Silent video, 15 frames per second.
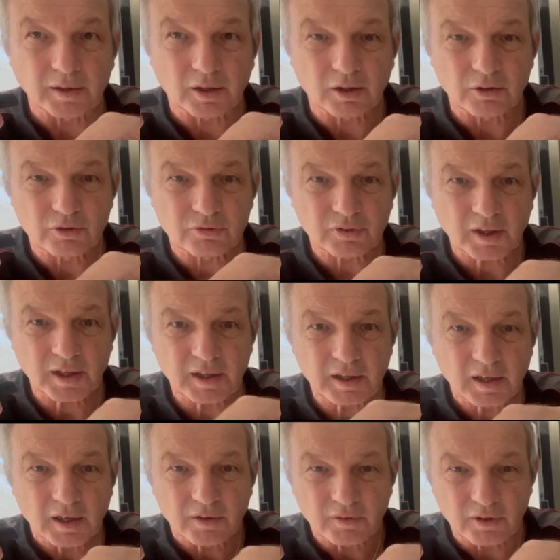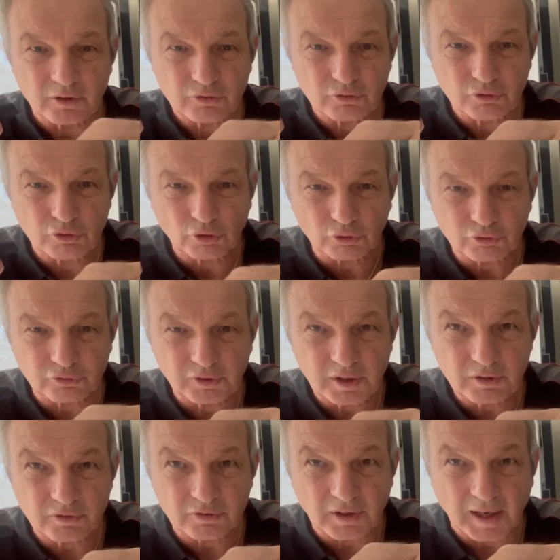You can see that it's just
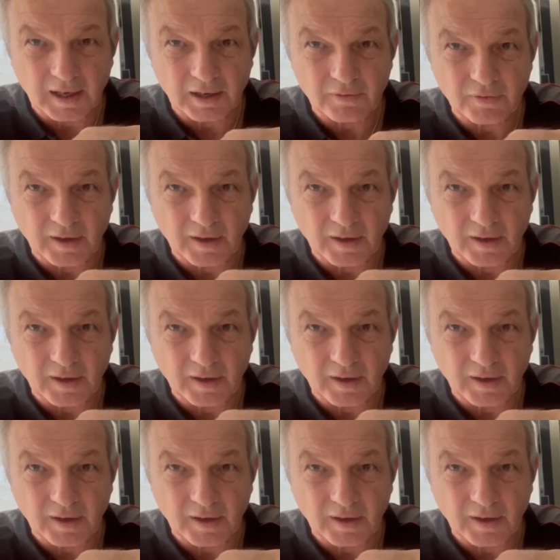inside